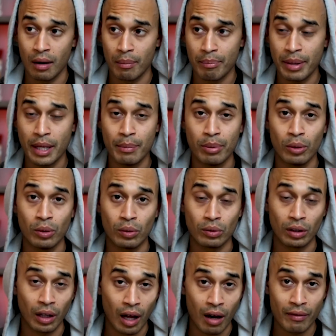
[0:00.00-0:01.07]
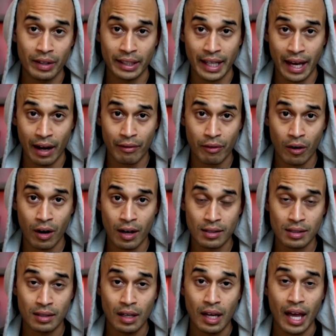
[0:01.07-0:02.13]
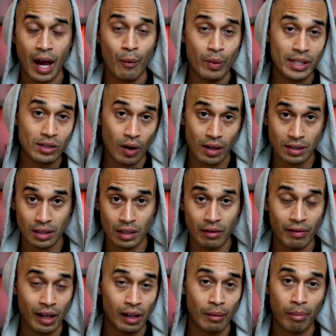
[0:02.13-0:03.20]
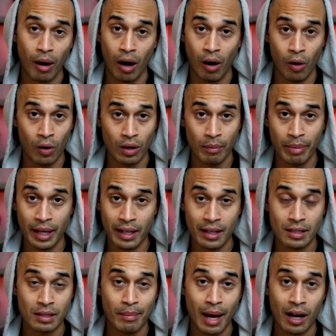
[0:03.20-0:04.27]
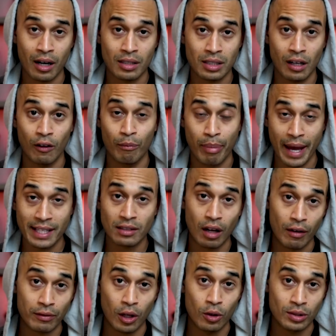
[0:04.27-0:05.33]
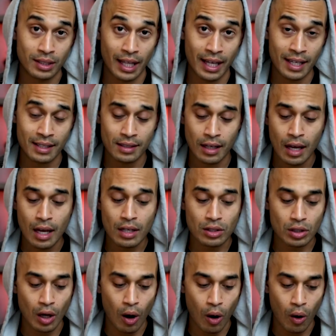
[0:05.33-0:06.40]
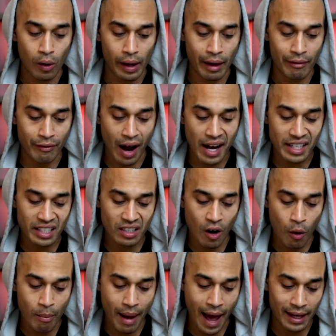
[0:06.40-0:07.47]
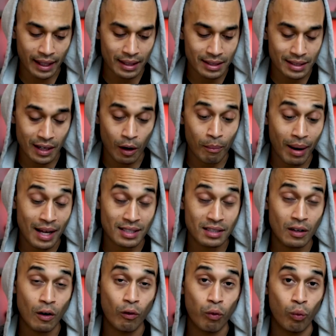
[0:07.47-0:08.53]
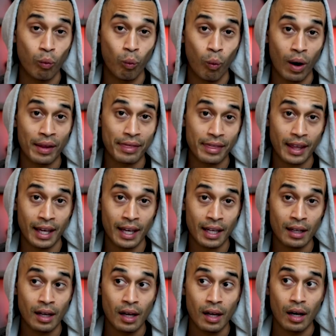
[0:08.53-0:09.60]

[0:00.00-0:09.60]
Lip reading: people love and care for us, and we start to develop our own opinions about ourselves based off those things. So if I could go back and tell myself one thing,